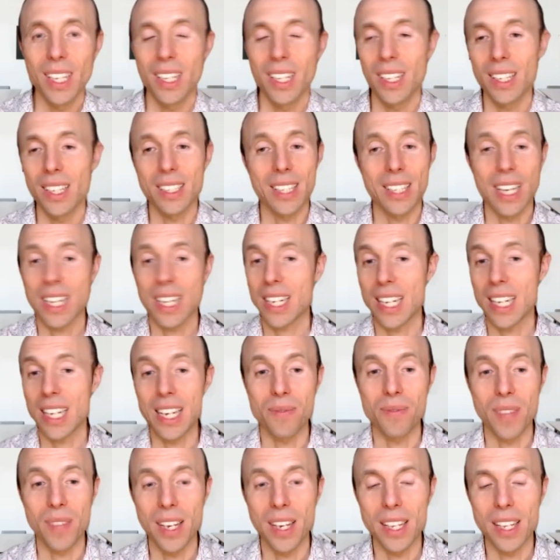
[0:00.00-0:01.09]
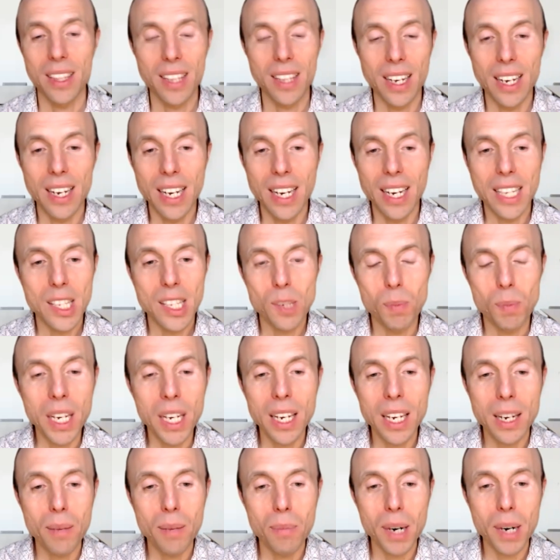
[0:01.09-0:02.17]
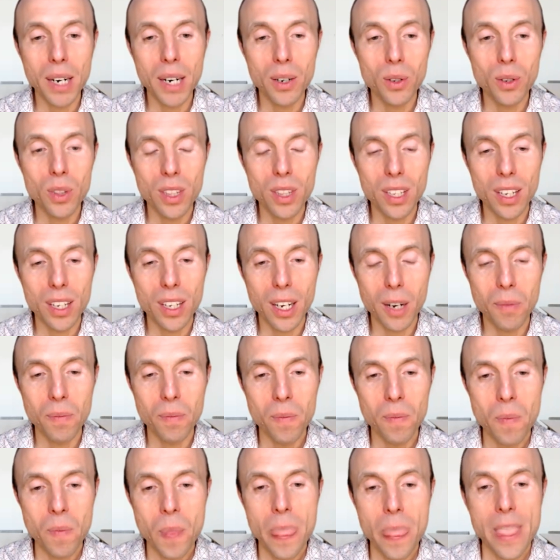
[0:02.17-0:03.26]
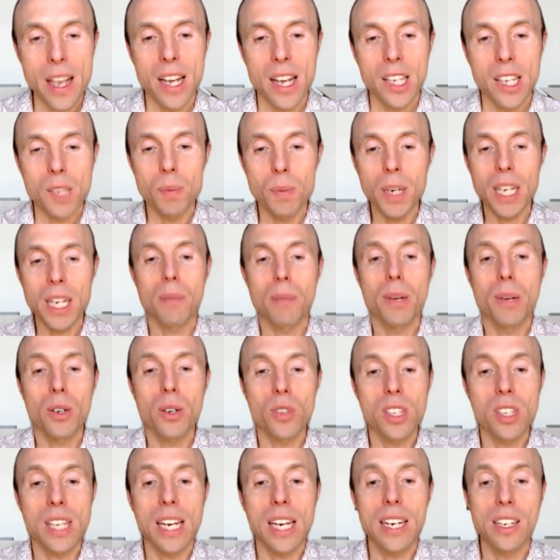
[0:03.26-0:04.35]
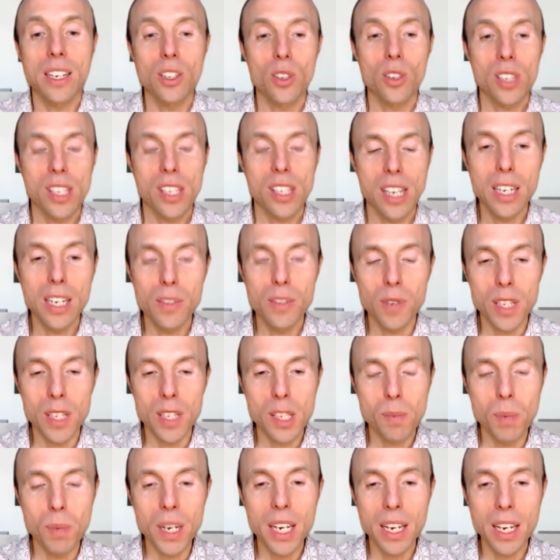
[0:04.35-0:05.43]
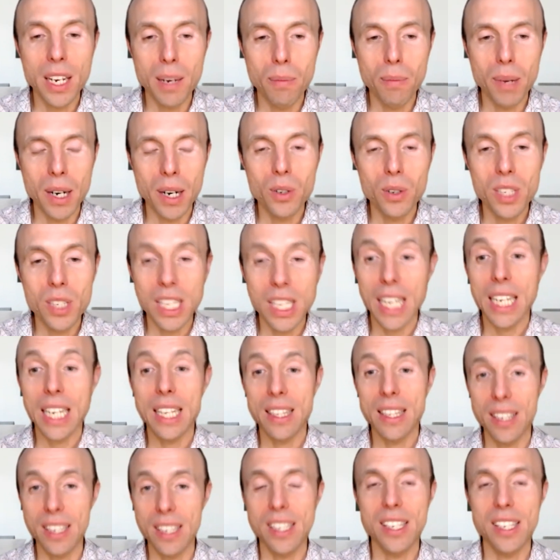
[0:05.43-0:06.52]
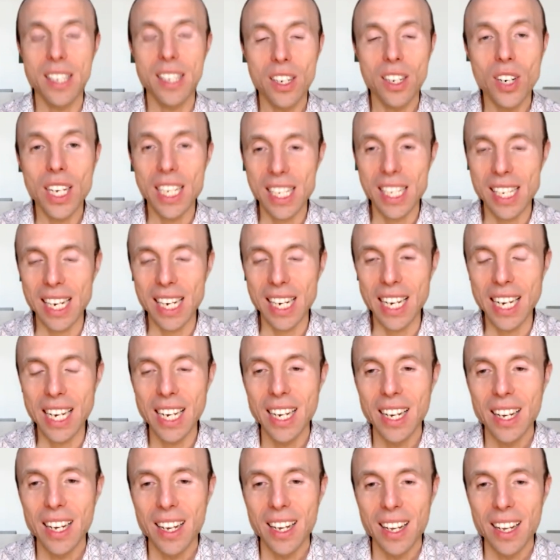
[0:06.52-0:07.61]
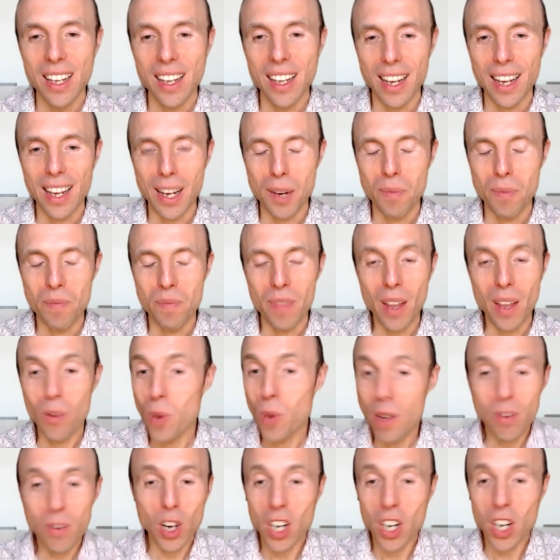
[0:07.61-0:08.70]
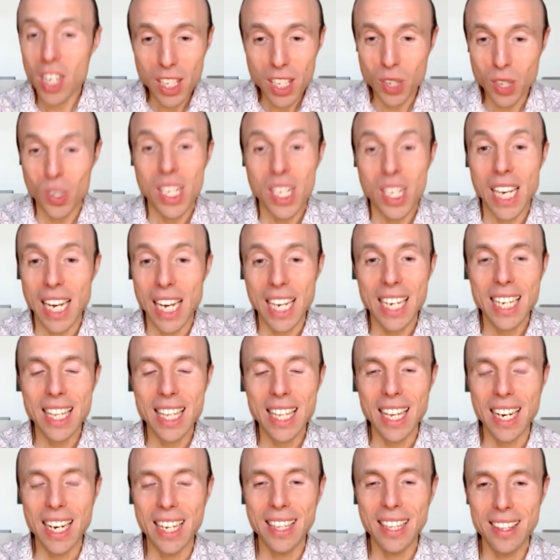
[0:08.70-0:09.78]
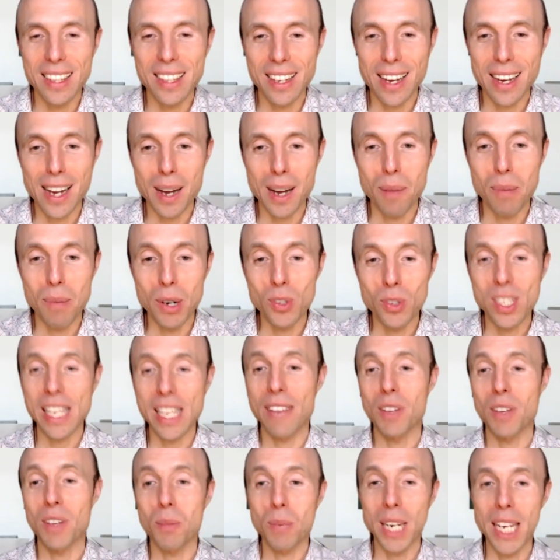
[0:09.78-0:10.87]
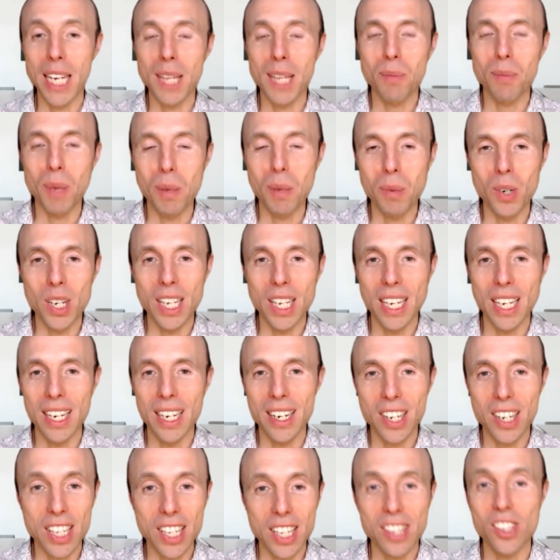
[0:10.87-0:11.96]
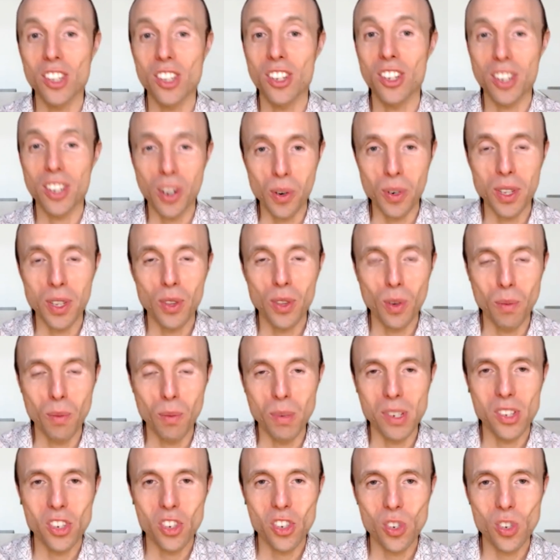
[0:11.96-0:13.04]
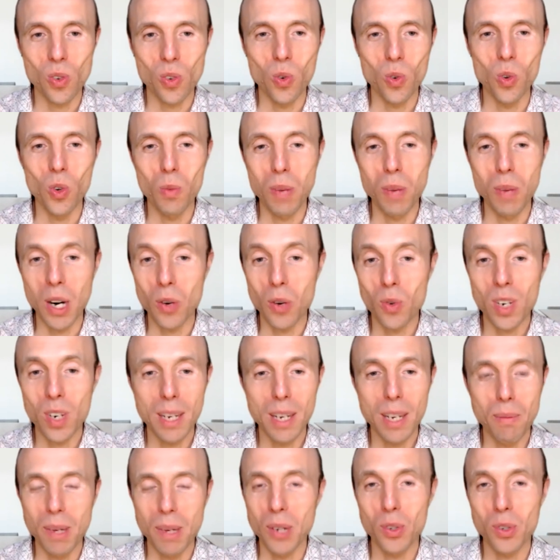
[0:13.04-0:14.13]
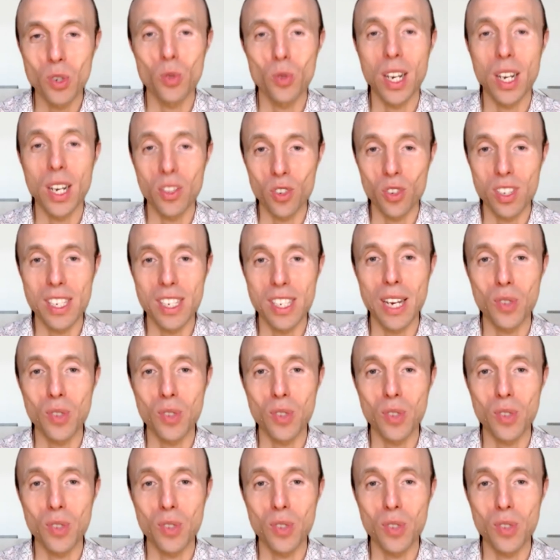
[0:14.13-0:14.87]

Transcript: Exactly. And, uh, and speaking about, um, speaking about selling yourself and speaking about taking things seriously, um, we've learned today that uh, about 7 million people a year consider going to a business school, but only about 200,000